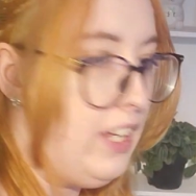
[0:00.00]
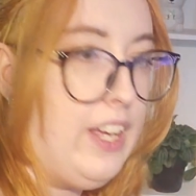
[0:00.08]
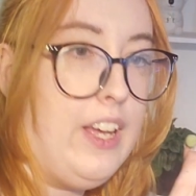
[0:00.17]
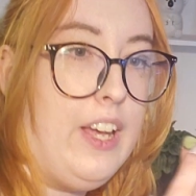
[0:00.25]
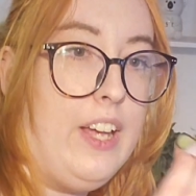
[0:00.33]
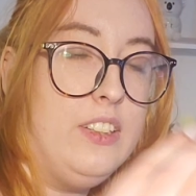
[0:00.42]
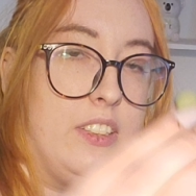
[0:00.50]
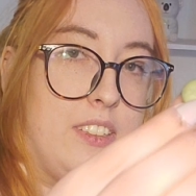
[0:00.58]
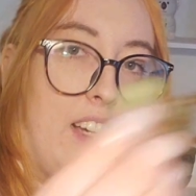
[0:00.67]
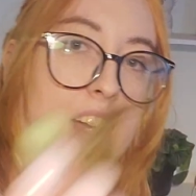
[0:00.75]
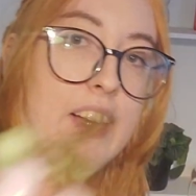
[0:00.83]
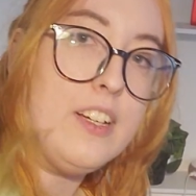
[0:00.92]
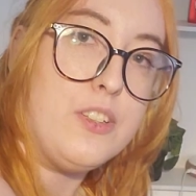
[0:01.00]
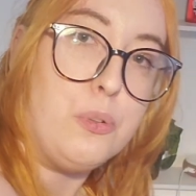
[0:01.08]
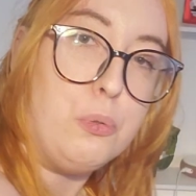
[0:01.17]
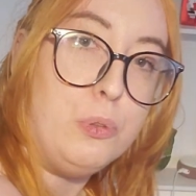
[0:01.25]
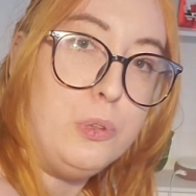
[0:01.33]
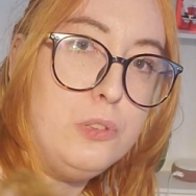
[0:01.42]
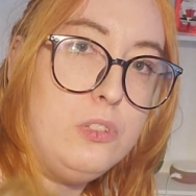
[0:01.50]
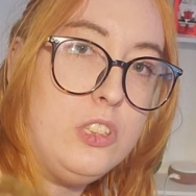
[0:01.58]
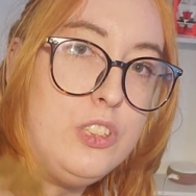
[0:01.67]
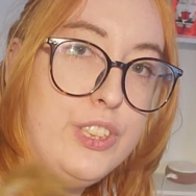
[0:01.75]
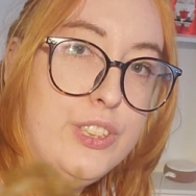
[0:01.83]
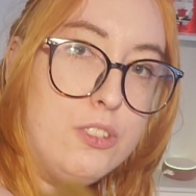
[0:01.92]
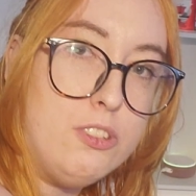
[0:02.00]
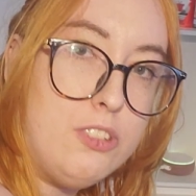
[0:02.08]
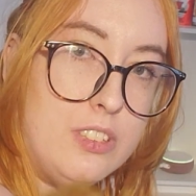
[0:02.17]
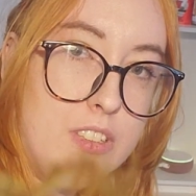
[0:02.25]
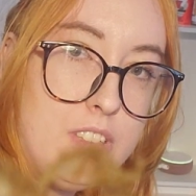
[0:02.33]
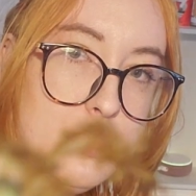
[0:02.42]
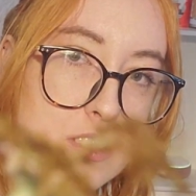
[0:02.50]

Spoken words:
And this guy has a root too.